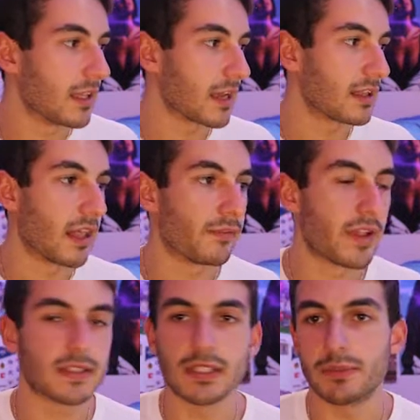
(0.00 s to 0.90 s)
that cloud
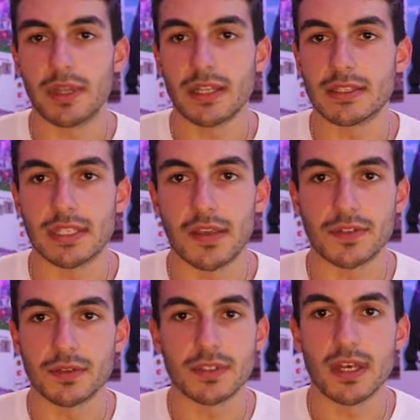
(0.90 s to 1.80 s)
flat's going to play it
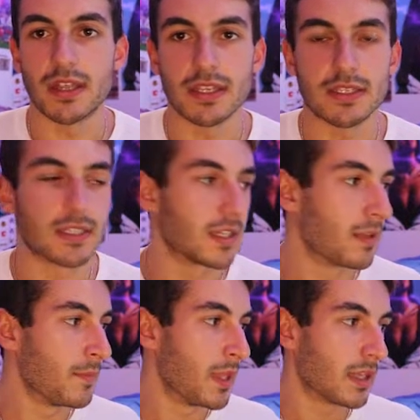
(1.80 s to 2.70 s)
safe, so he's not like he's
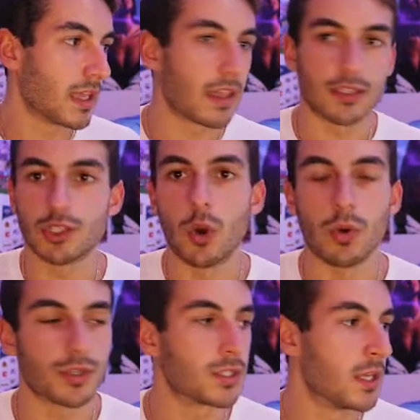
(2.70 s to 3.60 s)
going to get like
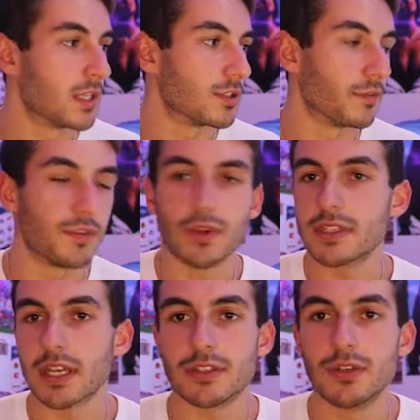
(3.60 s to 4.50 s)
torched. So if he
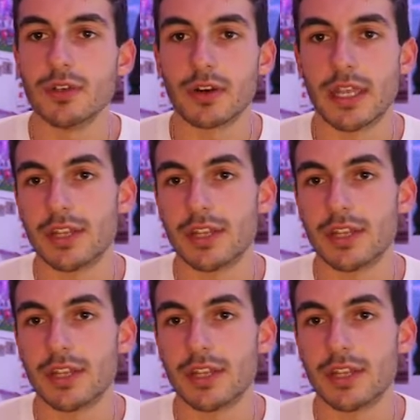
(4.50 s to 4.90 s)
runs like a 2-yard